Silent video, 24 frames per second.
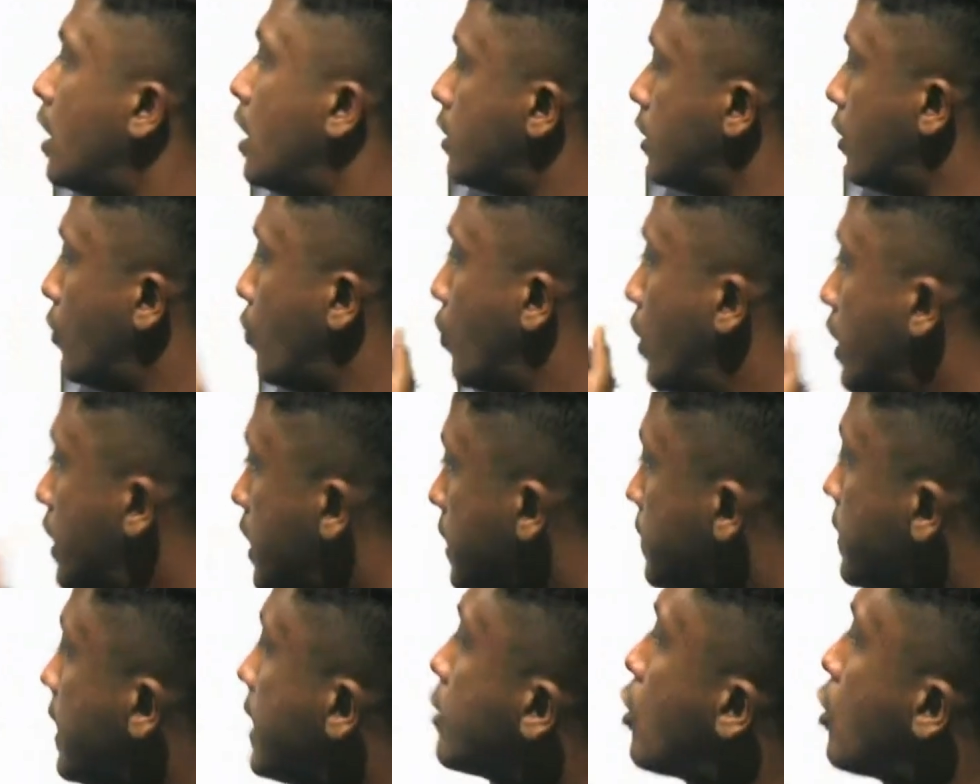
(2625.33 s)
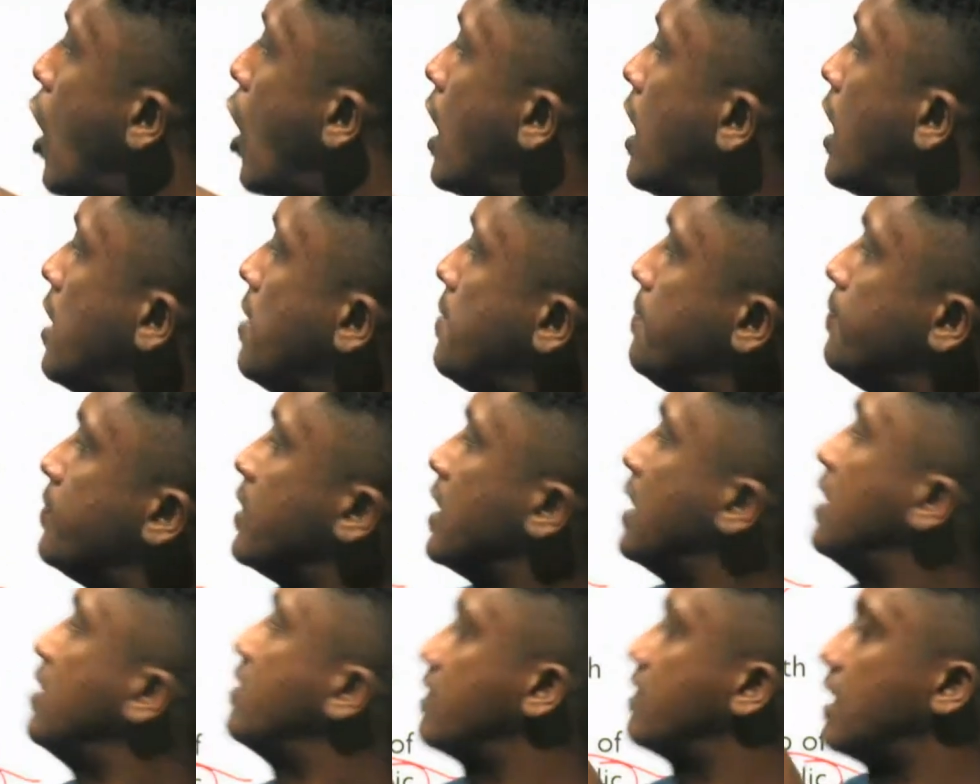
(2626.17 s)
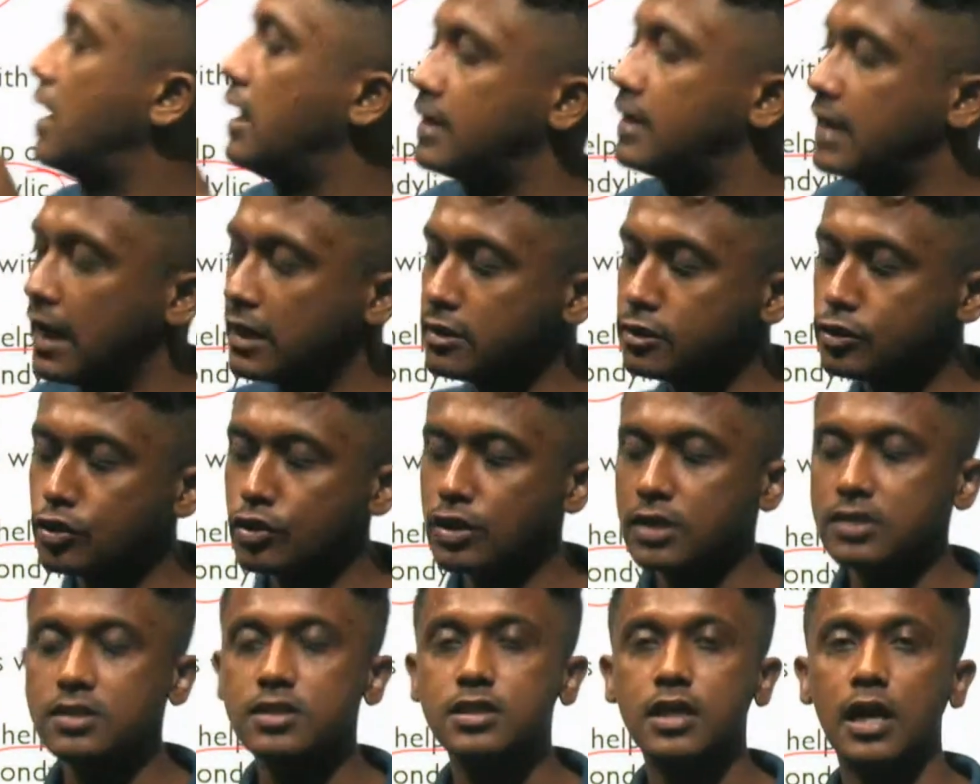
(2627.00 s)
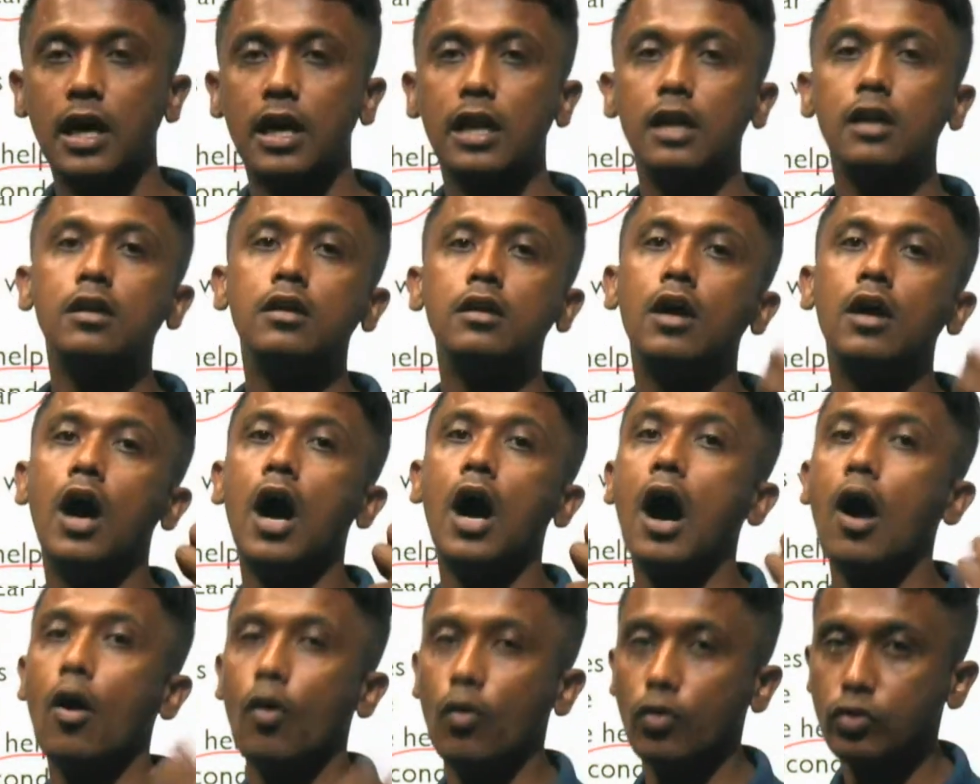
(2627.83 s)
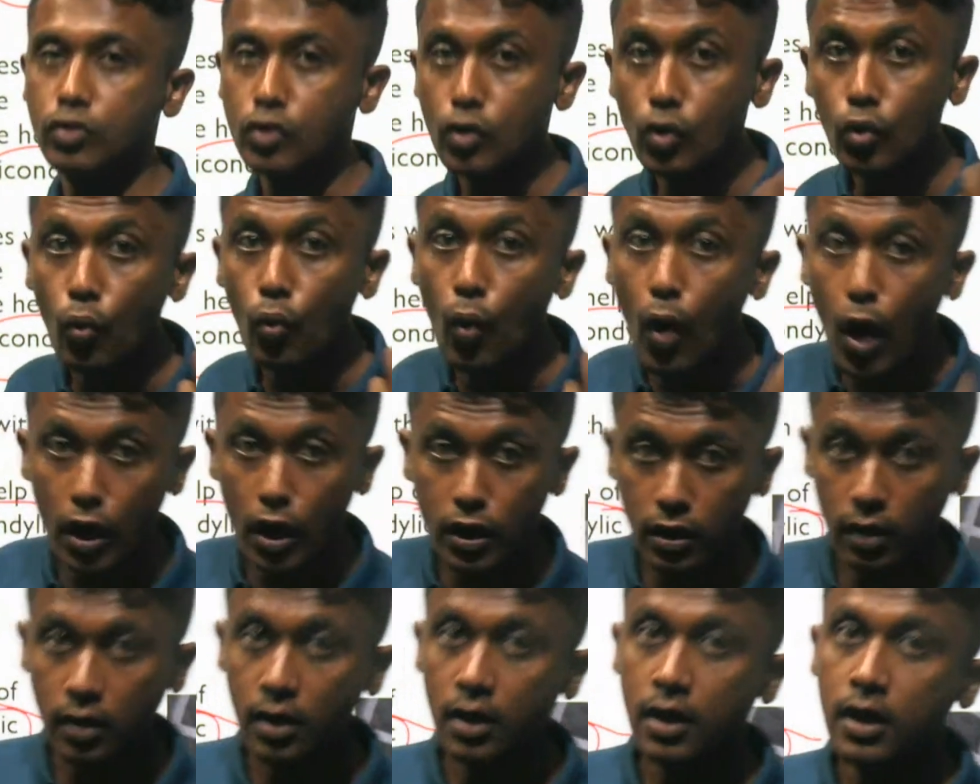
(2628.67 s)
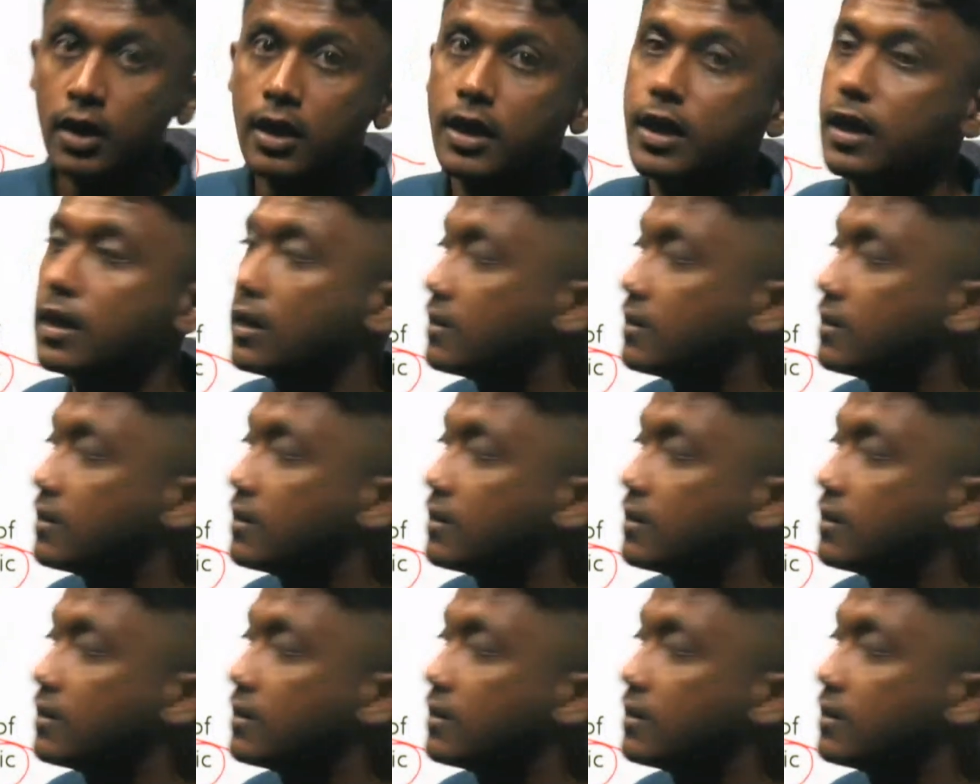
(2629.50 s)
the vertebral column is attached to the skull. How? Through what? It is